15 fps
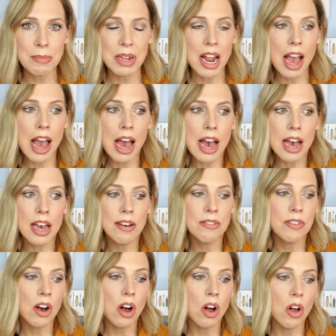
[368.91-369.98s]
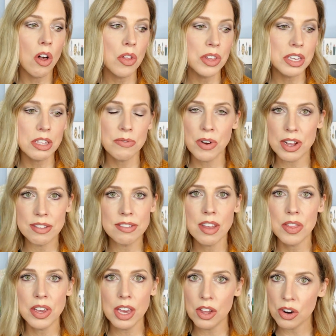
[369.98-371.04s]
I mean, I have all these friends
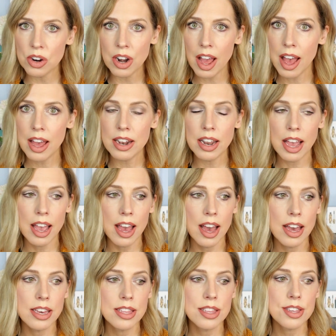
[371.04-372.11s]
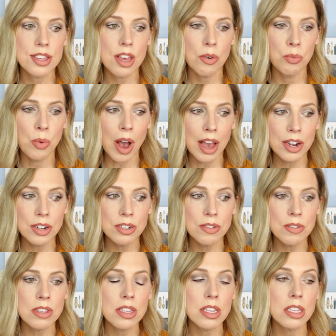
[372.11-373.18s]
on the internet and
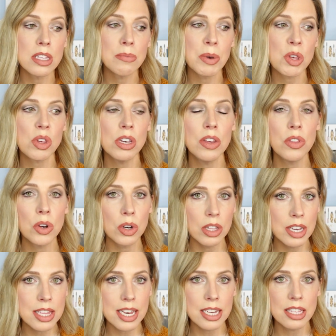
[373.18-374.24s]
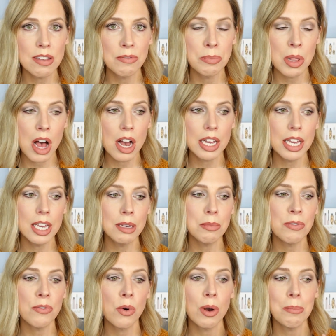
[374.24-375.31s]
writers, especially in the early days of blogging
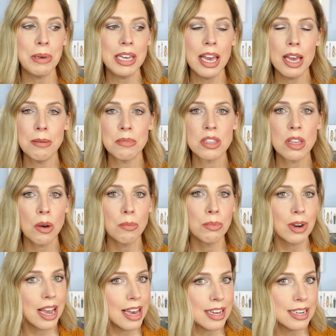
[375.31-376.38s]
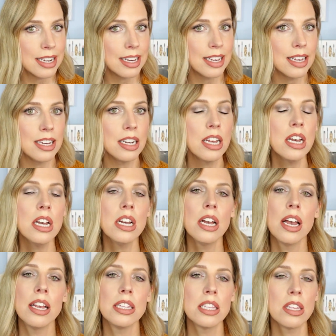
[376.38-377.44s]
before it became so branded
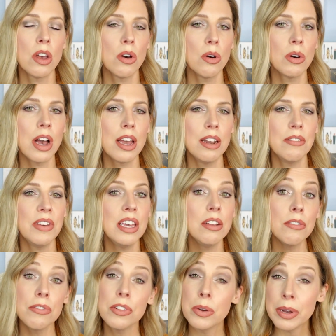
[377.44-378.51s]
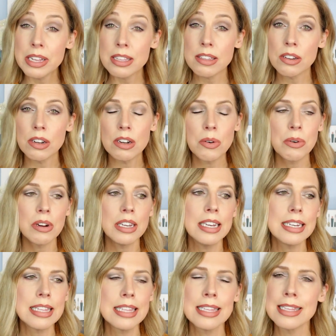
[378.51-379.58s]
and so kind of influencer
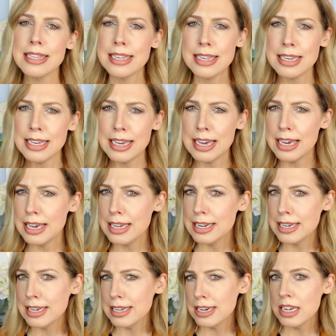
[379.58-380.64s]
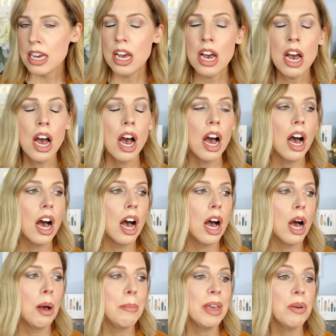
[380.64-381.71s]
orientated.
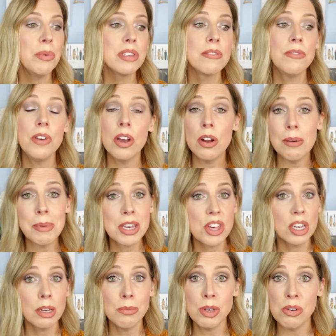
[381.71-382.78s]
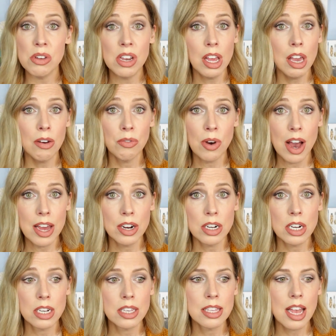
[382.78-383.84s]
Um, it was very much a community of
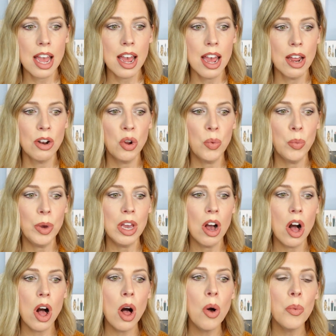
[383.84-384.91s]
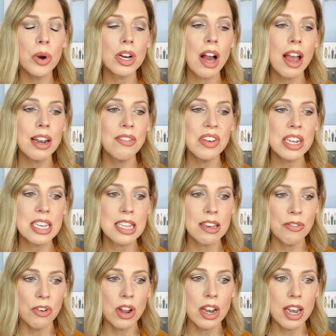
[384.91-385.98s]
writers and we all were kind of in a
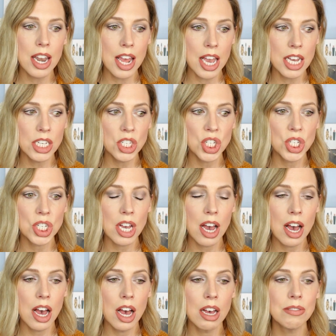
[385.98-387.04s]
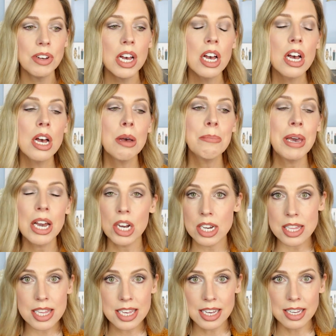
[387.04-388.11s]
different niche of
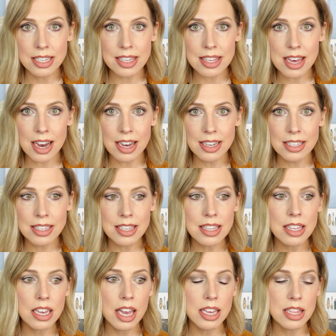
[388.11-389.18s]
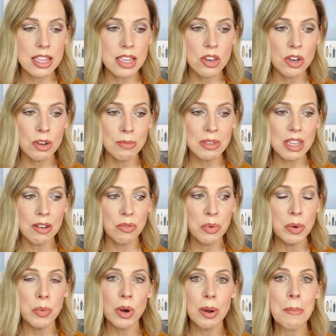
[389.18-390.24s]
parenting styles in terms of
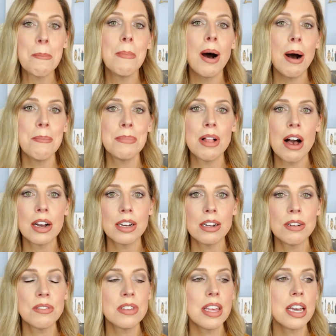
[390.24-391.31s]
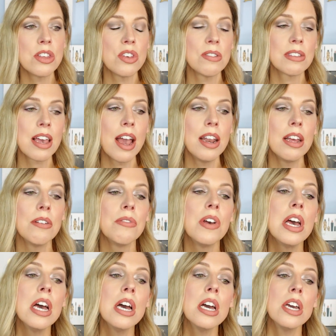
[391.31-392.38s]
we weren't mom bloggers that just kind of
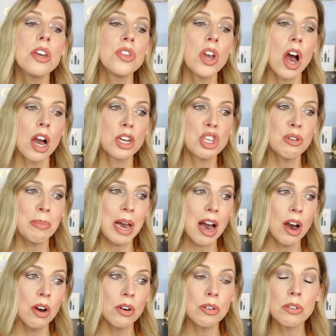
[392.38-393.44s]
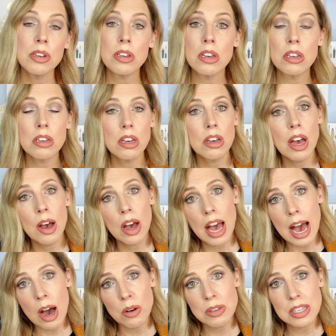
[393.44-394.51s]
talked about
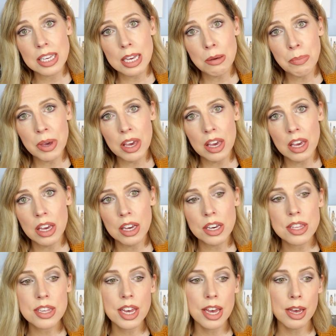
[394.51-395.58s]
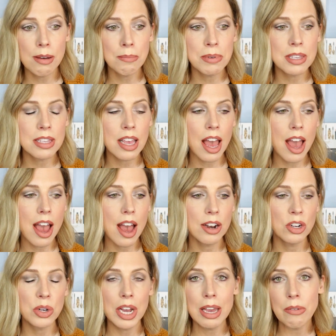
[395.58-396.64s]
housekeeping tips
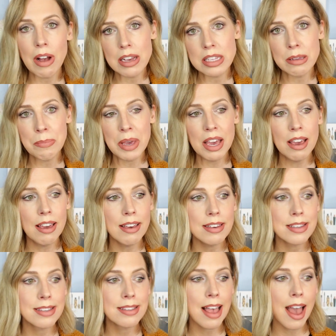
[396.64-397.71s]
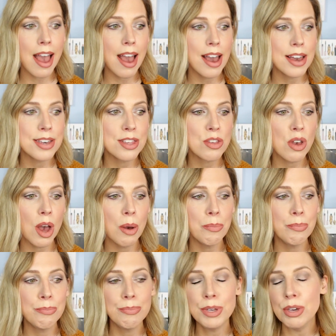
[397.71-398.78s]
and great recipes and a
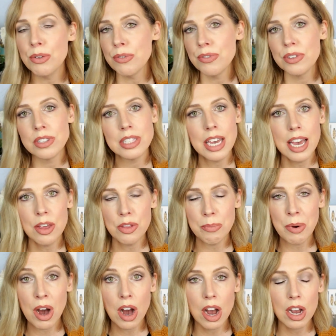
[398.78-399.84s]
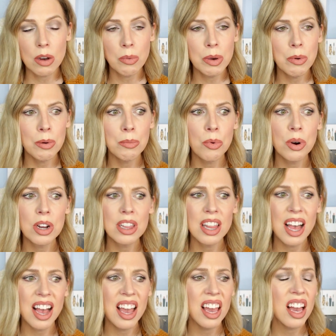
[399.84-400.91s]
beautiful day at the park. We were more
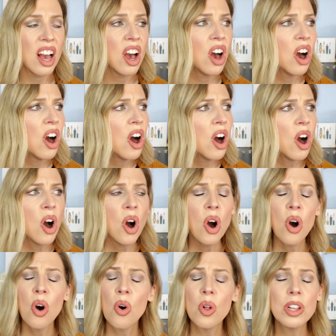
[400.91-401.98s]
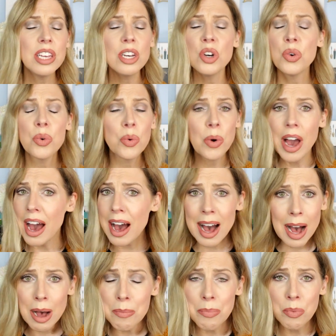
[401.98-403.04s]
like, holy
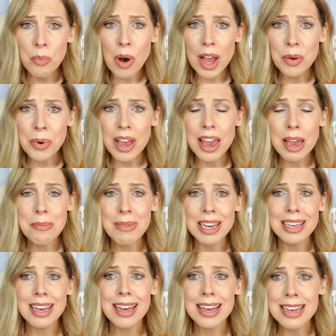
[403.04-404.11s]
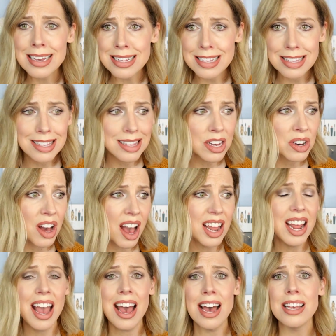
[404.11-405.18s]
crap, why do I hate my kids? They're
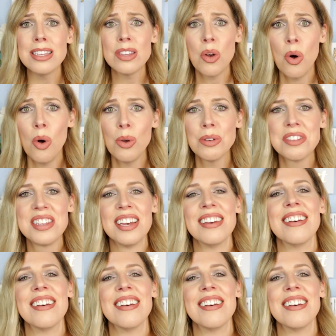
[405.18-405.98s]
kind of assholes.